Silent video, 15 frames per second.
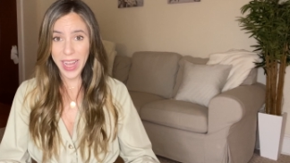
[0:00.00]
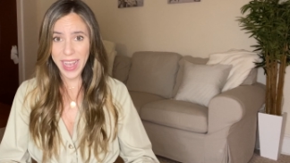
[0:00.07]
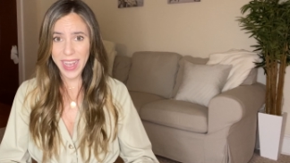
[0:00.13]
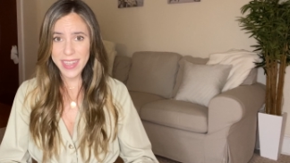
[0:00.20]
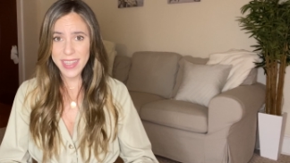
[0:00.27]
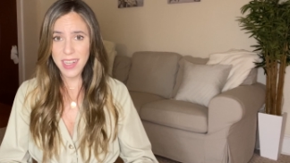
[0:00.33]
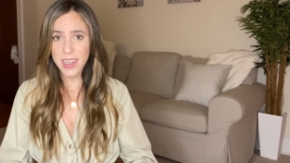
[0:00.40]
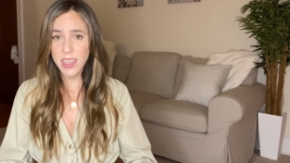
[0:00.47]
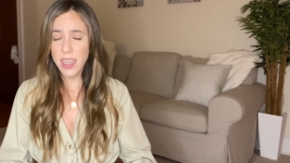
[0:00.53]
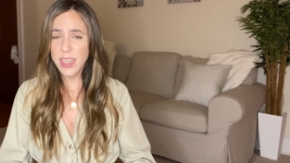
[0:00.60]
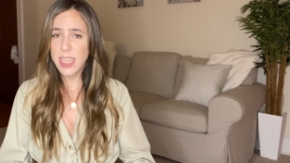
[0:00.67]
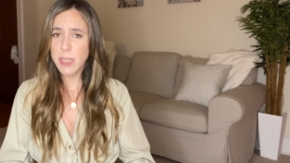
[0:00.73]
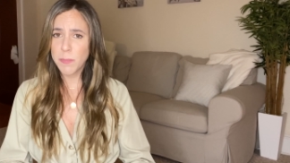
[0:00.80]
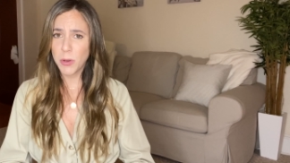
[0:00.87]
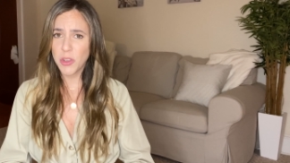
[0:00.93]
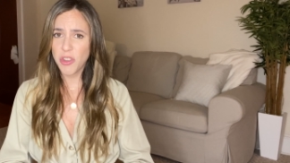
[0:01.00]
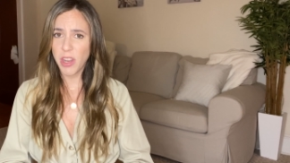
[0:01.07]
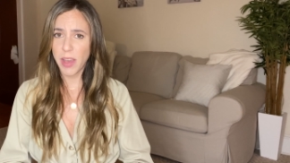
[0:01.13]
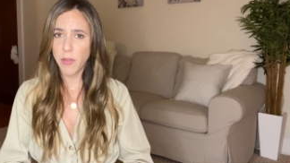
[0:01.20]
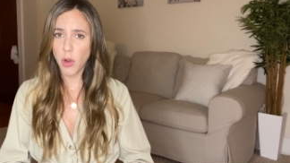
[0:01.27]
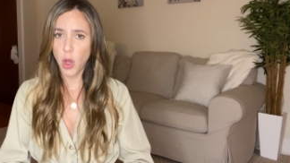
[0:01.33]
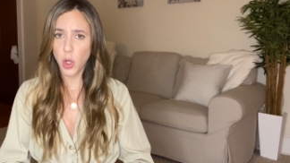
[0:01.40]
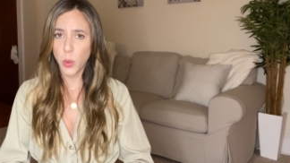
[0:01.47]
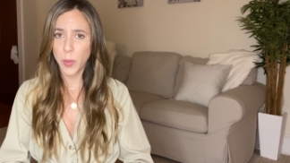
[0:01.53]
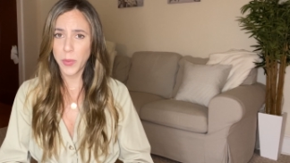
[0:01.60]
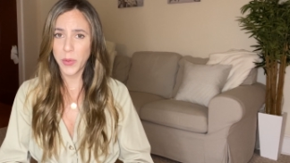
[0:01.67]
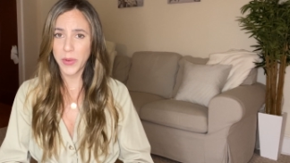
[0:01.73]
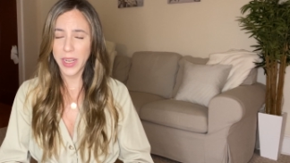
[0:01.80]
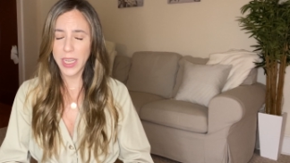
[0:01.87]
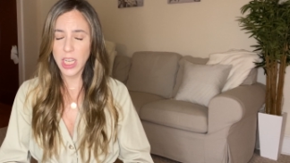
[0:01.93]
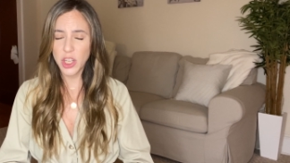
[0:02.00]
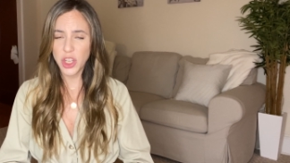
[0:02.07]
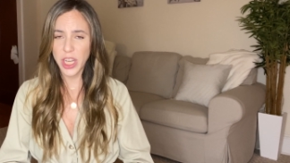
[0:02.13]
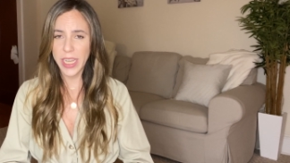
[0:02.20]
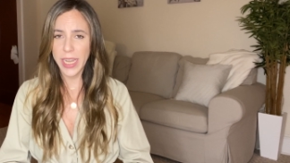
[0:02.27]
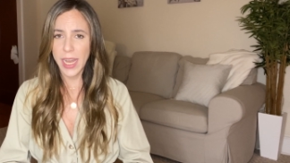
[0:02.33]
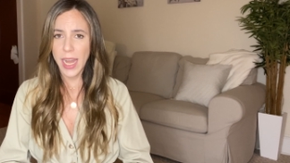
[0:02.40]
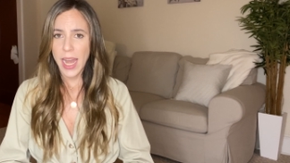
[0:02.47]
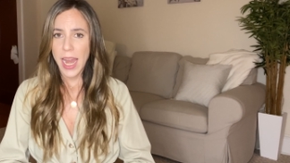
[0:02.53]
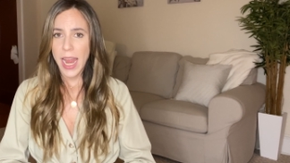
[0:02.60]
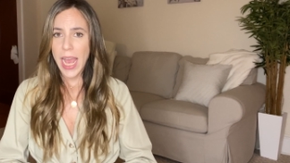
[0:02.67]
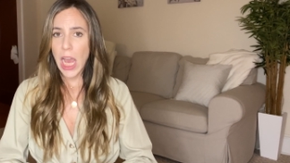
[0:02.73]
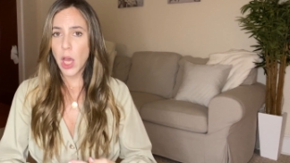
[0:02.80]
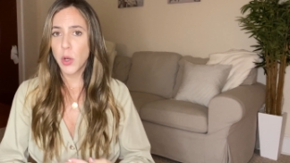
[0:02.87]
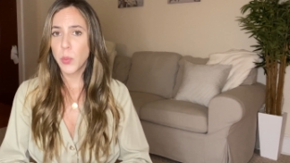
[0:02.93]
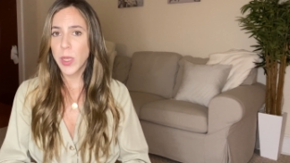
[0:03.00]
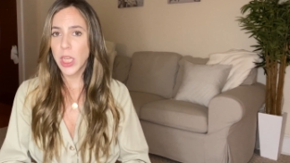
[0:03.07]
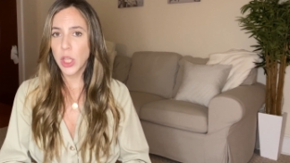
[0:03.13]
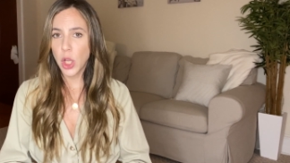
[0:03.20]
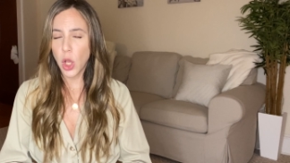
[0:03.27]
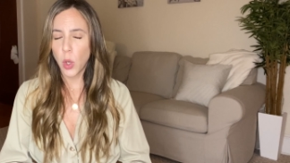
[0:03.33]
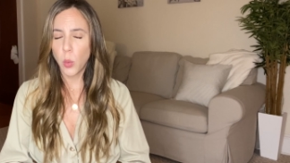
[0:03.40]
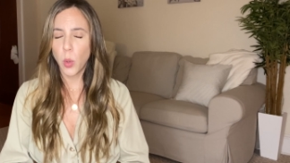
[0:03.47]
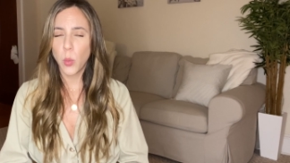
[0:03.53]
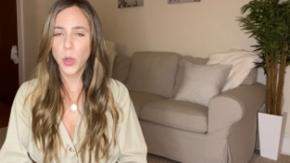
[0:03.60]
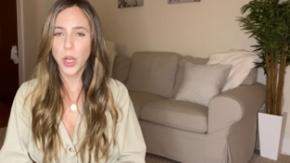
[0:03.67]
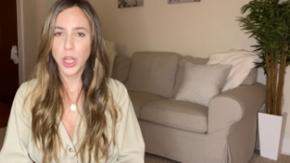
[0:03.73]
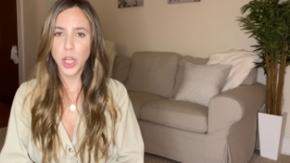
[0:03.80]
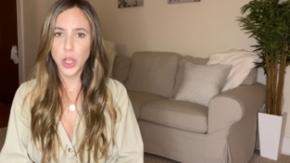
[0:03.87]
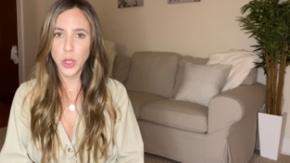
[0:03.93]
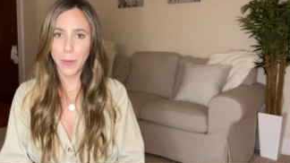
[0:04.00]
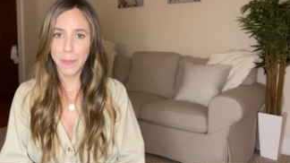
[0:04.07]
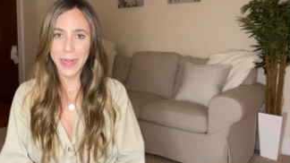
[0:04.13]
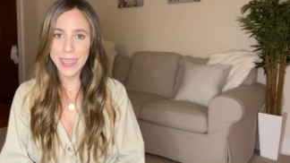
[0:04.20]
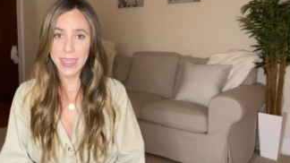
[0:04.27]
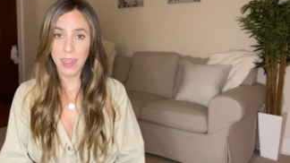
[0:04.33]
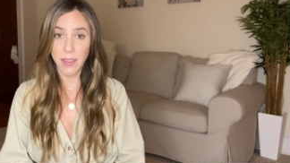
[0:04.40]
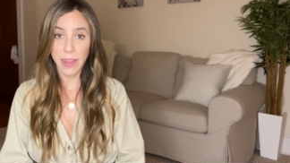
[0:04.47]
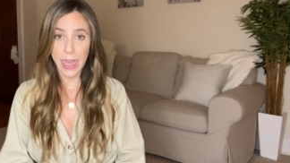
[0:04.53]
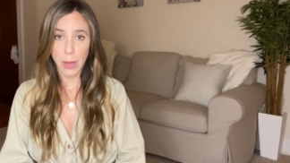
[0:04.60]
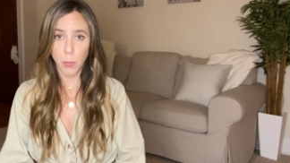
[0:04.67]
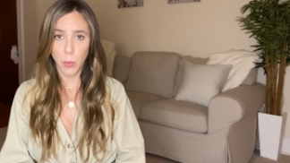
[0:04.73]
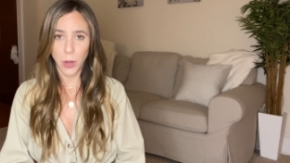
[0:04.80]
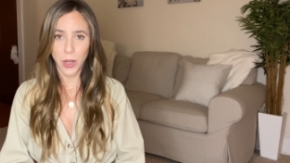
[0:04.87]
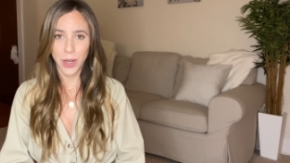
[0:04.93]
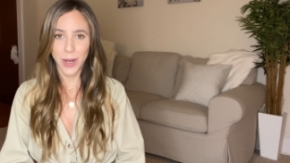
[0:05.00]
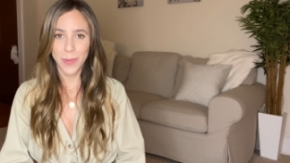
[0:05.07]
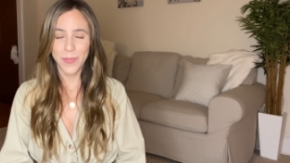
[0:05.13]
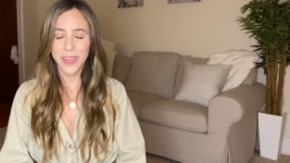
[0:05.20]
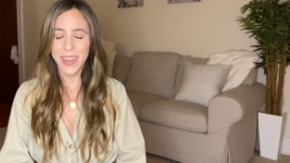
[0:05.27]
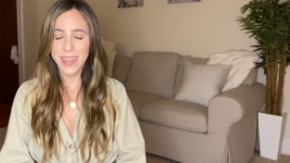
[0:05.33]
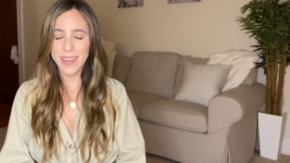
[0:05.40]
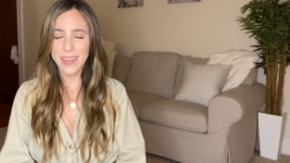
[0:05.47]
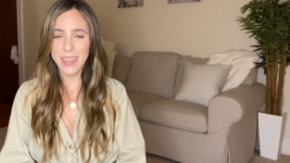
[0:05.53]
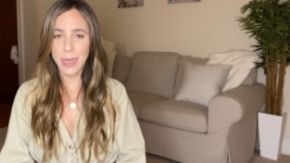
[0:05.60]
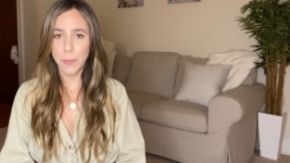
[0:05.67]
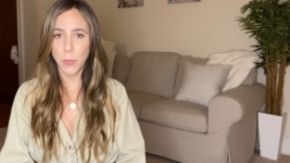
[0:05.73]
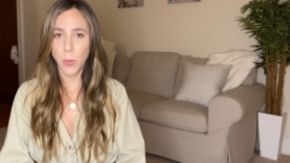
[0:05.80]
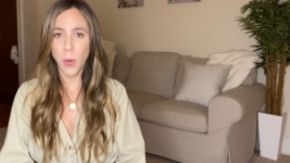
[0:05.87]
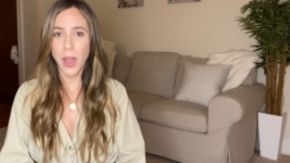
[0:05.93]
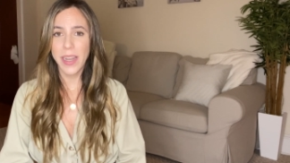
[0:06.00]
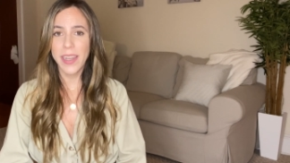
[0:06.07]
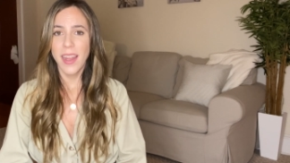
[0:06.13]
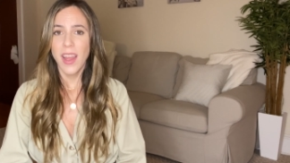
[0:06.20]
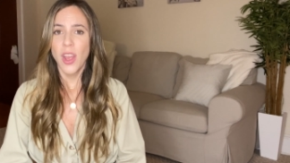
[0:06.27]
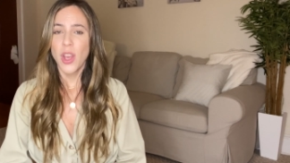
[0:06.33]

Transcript: ask, does this person have an autoimmune condition? How do we know? Well, we're gonna know based on lab work. That's step one.